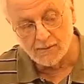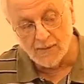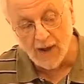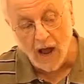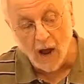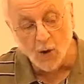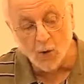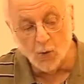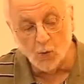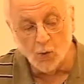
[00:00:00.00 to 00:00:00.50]

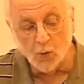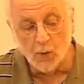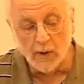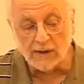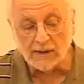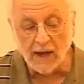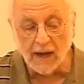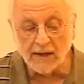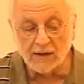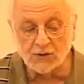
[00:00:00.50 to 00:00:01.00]
How we
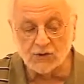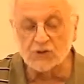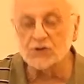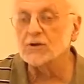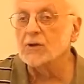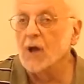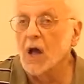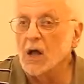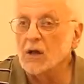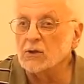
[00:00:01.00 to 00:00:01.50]
liked
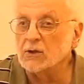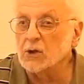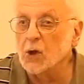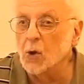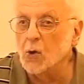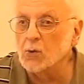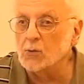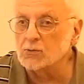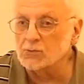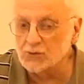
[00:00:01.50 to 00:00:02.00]

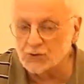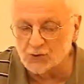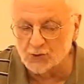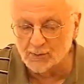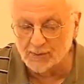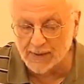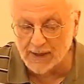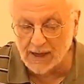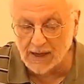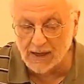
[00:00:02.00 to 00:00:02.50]
alone to
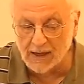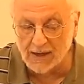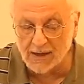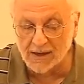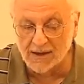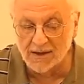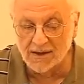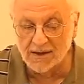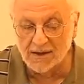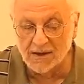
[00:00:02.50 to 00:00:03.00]

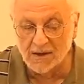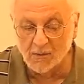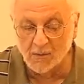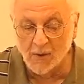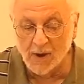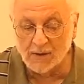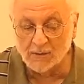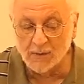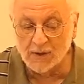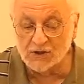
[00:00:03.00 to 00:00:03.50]
be.
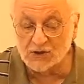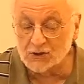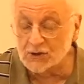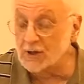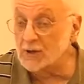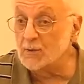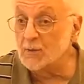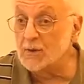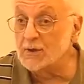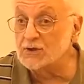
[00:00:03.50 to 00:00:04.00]
When we
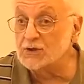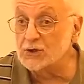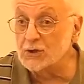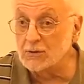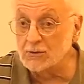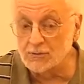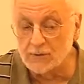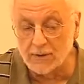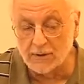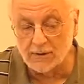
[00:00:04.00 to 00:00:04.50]
still were
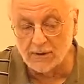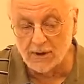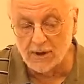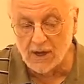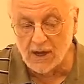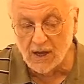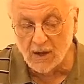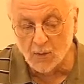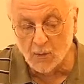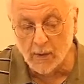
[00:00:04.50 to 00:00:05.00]
children,
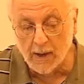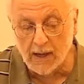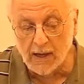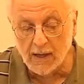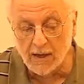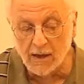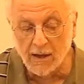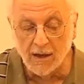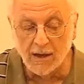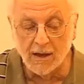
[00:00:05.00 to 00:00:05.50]

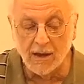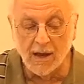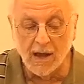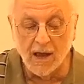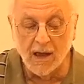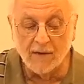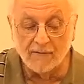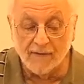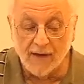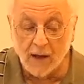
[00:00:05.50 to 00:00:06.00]
we
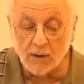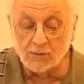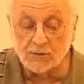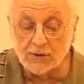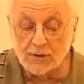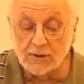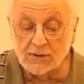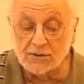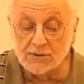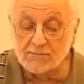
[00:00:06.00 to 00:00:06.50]
found
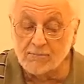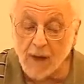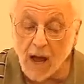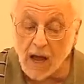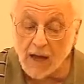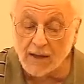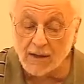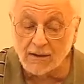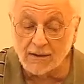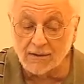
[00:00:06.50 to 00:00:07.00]
it
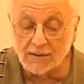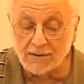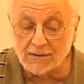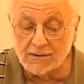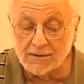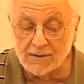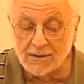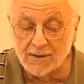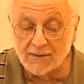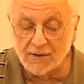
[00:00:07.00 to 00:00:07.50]
mild,
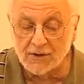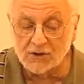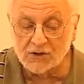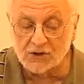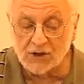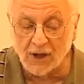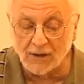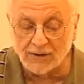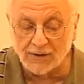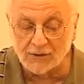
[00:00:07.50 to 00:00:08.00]
the
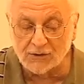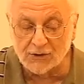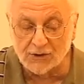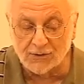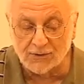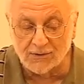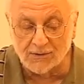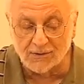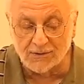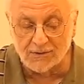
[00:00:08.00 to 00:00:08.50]

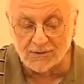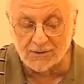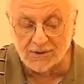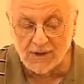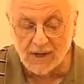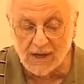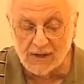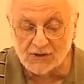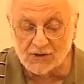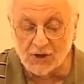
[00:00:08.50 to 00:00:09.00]
solitude.
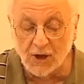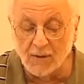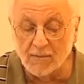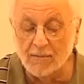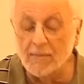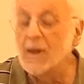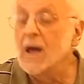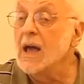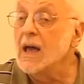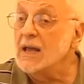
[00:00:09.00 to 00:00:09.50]

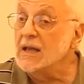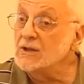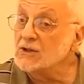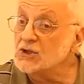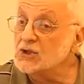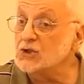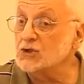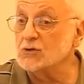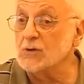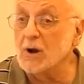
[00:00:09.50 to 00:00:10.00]
Some in
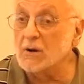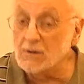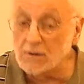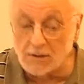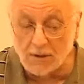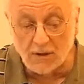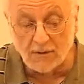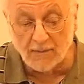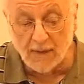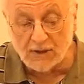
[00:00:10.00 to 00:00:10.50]

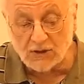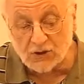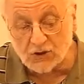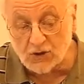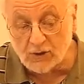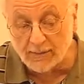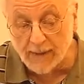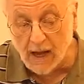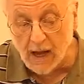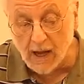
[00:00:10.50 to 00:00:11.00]
struggle must
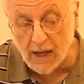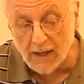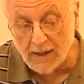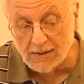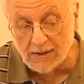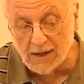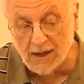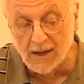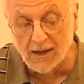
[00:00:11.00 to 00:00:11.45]
abide,